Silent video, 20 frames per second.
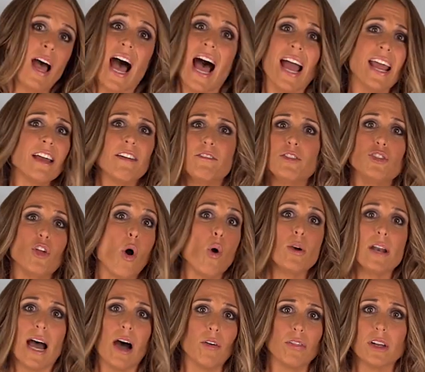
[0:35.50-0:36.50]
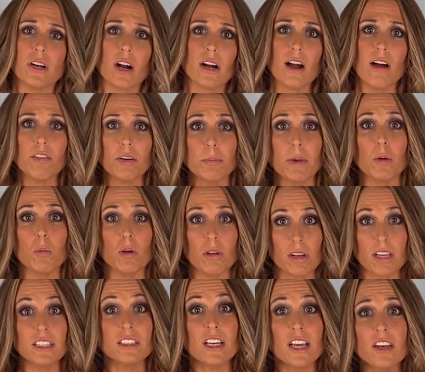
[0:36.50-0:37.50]
I have no doubt that our government will
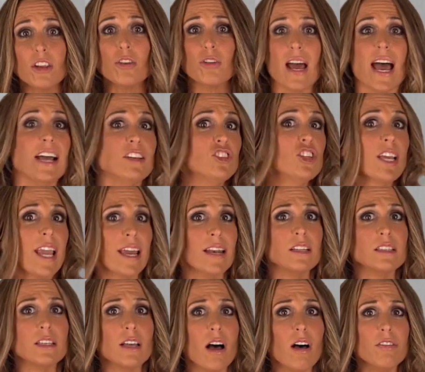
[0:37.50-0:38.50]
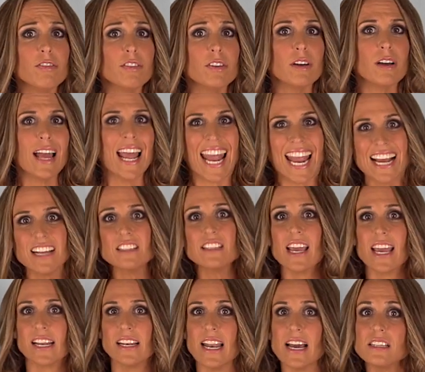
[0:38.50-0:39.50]
continue to educate itself and
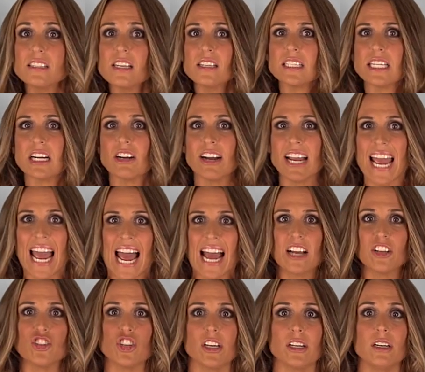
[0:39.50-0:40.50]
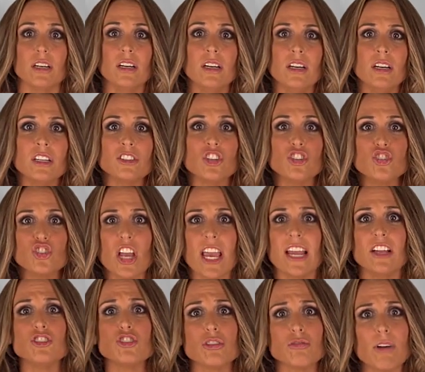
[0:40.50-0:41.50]
take necessary action to
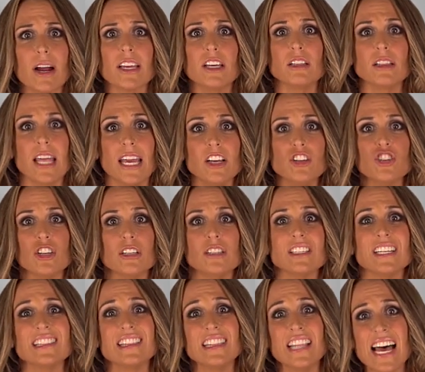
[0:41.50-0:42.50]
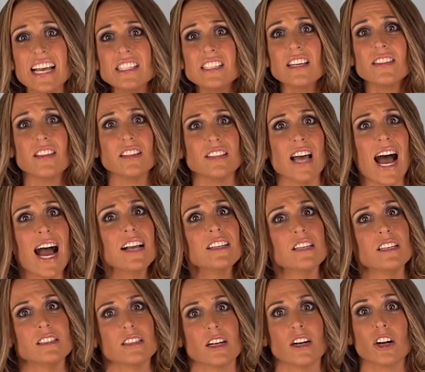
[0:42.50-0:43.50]
change the regulations and lessen the
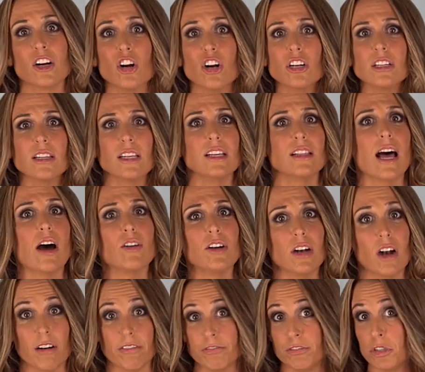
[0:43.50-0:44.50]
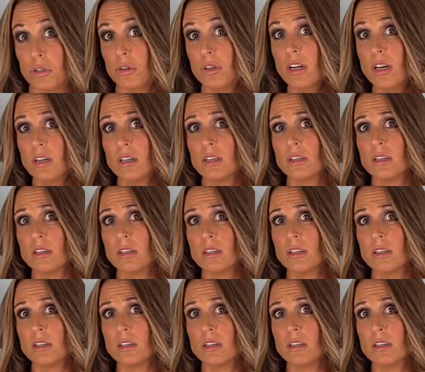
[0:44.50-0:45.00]
toxins that are currently allowed in our food,